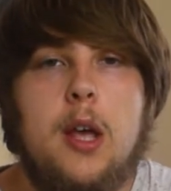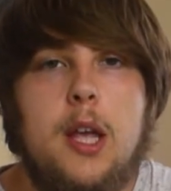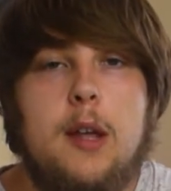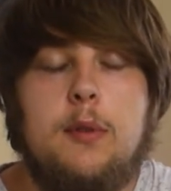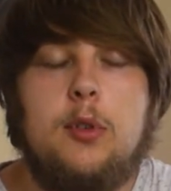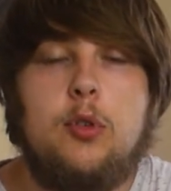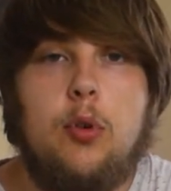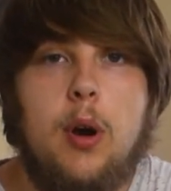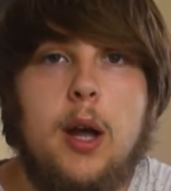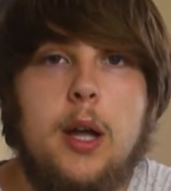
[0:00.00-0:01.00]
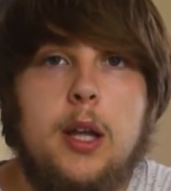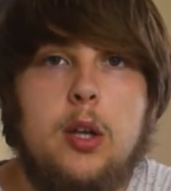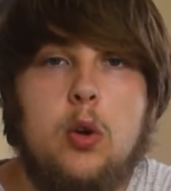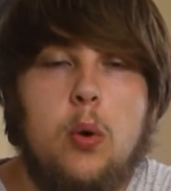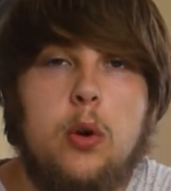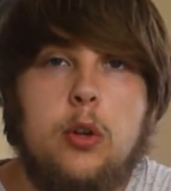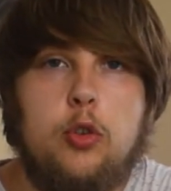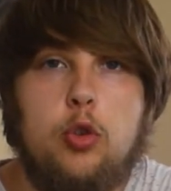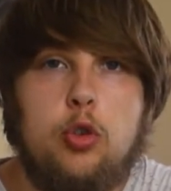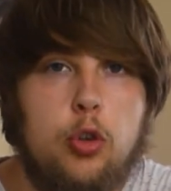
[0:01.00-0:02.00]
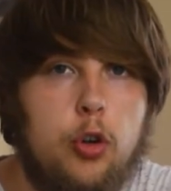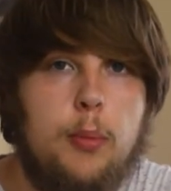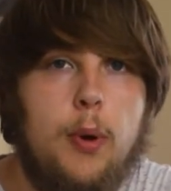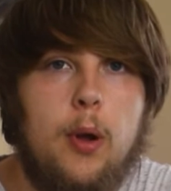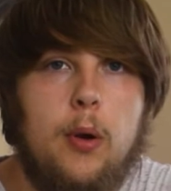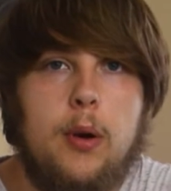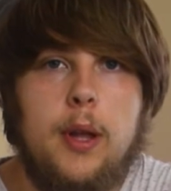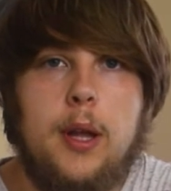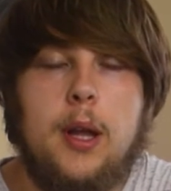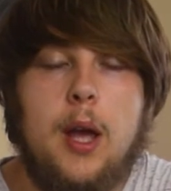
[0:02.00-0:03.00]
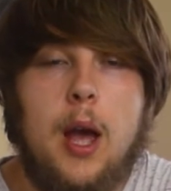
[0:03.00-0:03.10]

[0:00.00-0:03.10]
Even try going on to shutter priority,